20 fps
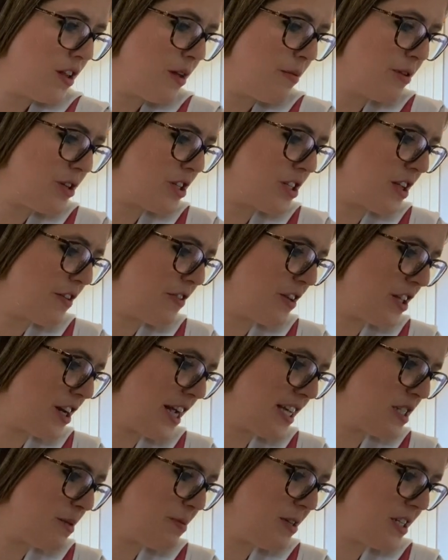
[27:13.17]
I'll just give you the
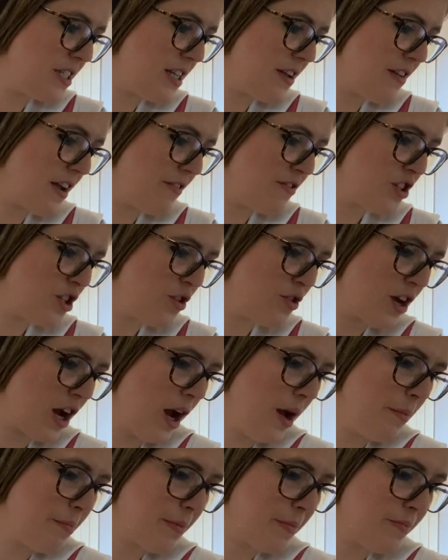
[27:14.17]
recipe to save you having to look it
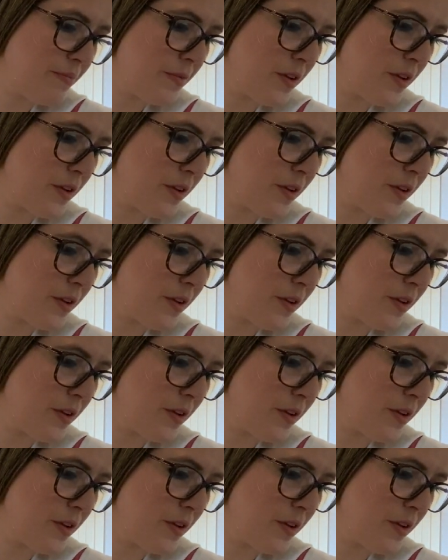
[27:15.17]
up.